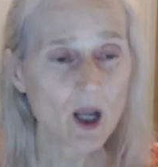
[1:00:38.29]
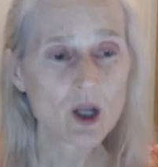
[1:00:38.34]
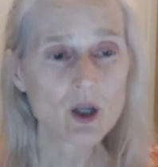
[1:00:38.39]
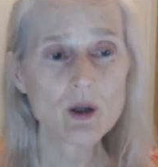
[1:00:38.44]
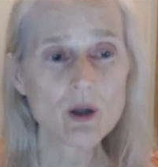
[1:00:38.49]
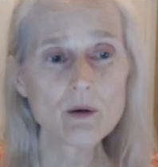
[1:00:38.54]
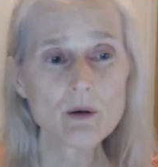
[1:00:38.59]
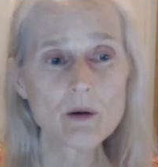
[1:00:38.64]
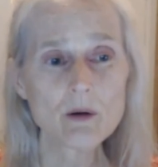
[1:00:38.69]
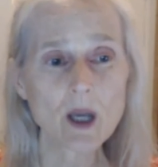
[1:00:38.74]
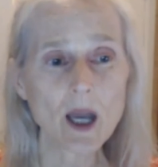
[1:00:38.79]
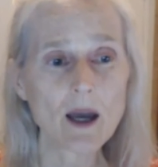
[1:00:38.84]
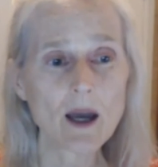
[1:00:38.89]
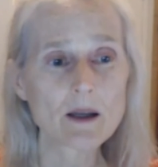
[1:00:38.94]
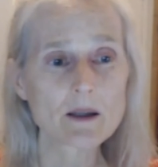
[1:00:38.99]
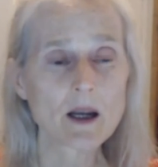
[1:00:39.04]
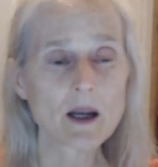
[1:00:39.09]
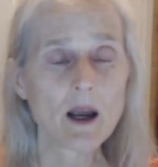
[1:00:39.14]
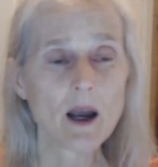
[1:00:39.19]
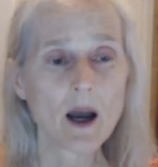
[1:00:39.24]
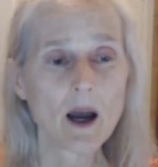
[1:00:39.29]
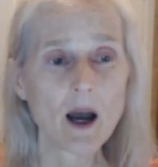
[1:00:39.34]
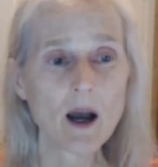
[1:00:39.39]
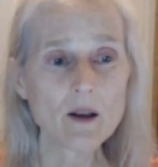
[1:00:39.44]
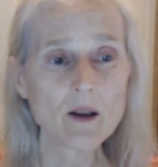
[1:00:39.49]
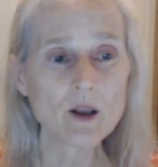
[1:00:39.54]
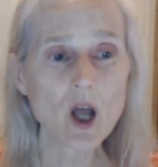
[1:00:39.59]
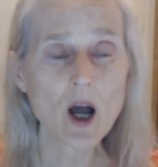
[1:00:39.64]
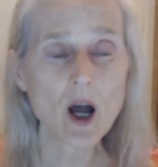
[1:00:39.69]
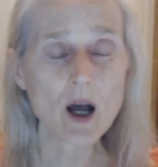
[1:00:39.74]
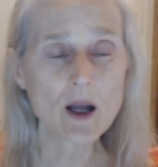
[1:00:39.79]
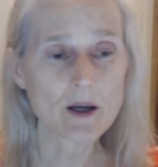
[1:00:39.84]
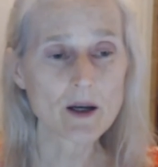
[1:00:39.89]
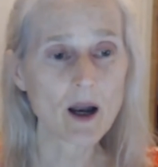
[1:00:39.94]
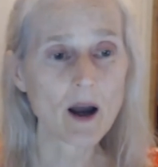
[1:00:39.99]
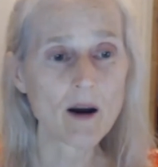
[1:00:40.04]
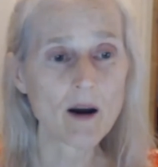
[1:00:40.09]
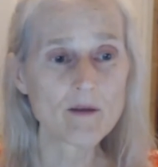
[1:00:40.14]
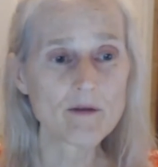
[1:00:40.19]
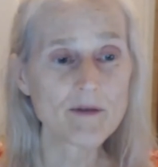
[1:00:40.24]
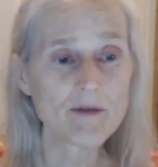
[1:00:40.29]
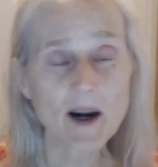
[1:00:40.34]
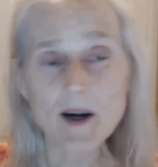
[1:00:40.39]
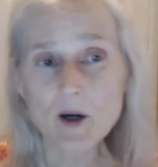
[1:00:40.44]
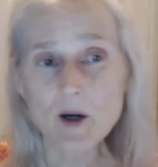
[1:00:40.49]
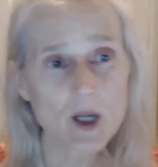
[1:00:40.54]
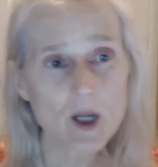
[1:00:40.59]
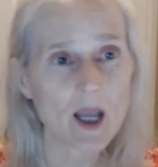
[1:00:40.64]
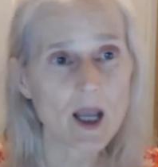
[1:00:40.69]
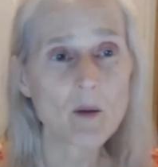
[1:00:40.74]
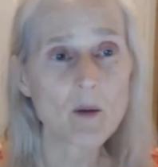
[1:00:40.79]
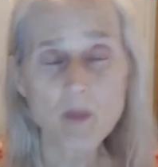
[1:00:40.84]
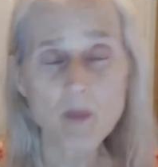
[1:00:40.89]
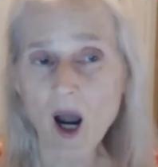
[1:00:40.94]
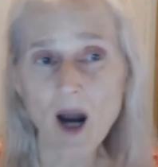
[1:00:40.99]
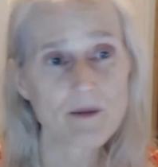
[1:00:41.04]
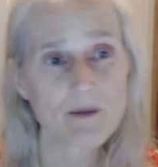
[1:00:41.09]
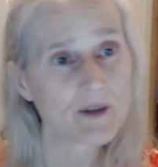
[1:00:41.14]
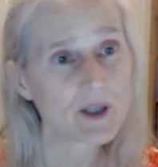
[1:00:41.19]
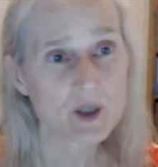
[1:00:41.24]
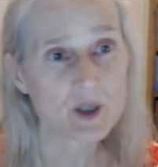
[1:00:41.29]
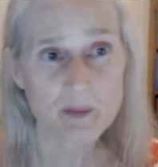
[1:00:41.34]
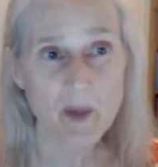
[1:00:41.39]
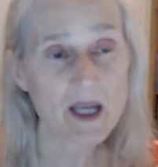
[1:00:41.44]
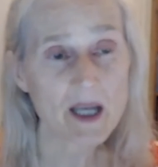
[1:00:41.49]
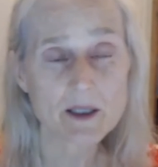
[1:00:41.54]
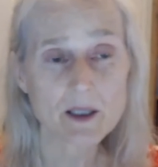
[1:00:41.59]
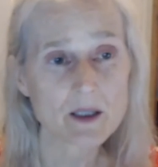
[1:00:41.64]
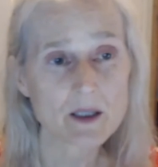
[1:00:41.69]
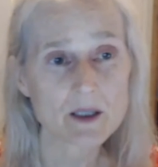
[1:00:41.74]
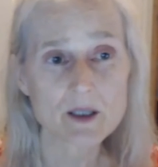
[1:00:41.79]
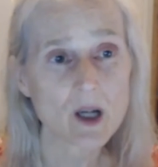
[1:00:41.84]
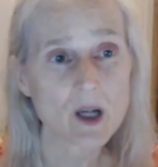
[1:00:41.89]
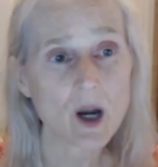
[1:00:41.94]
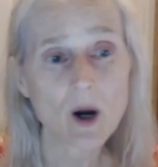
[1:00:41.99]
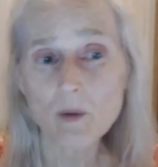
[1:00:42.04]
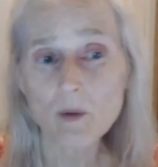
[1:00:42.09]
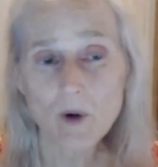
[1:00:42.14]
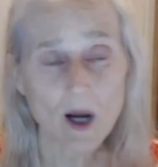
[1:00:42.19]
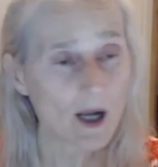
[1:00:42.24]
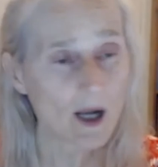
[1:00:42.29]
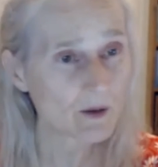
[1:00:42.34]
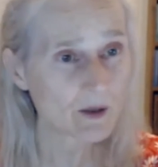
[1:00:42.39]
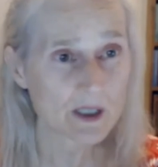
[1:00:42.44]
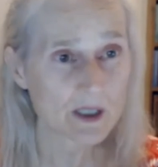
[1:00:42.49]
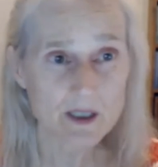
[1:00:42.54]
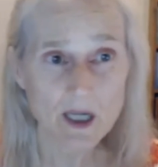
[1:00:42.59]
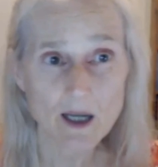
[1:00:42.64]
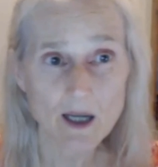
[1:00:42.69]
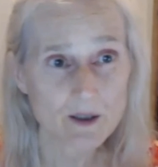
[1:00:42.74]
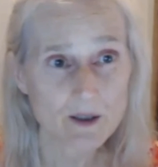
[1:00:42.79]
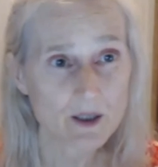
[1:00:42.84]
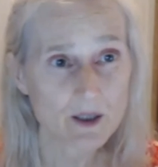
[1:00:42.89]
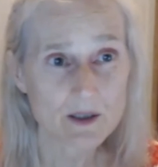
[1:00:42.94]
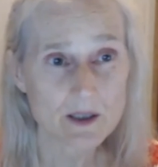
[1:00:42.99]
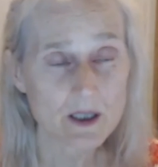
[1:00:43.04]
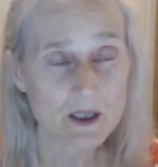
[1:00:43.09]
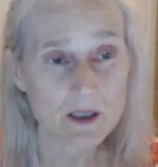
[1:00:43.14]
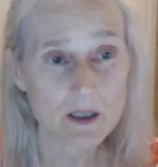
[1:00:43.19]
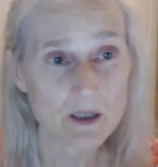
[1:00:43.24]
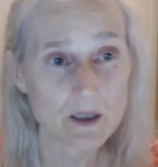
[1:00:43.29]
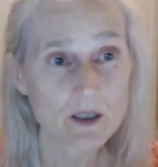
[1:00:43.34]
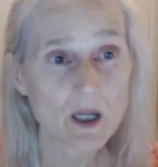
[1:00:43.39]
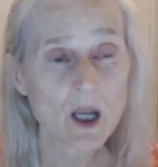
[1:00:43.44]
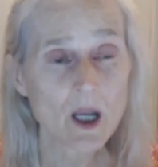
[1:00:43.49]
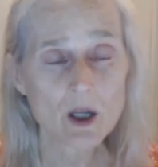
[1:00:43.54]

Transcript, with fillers: You get a lot of very impoverished peasants around Italian cities.